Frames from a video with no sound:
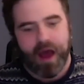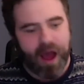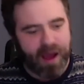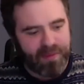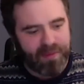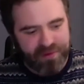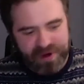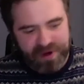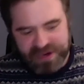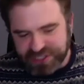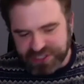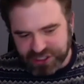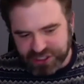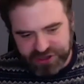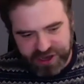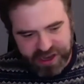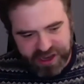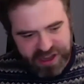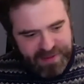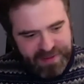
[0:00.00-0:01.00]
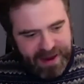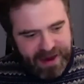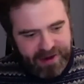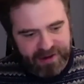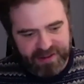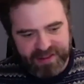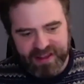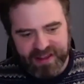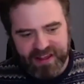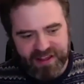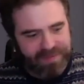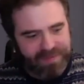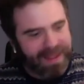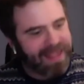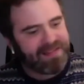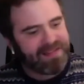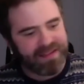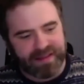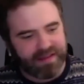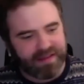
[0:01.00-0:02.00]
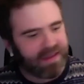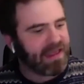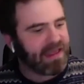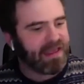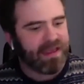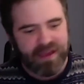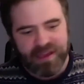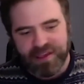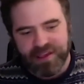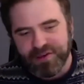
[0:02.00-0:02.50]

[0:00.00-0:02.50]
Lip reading: Operational transparency is basically,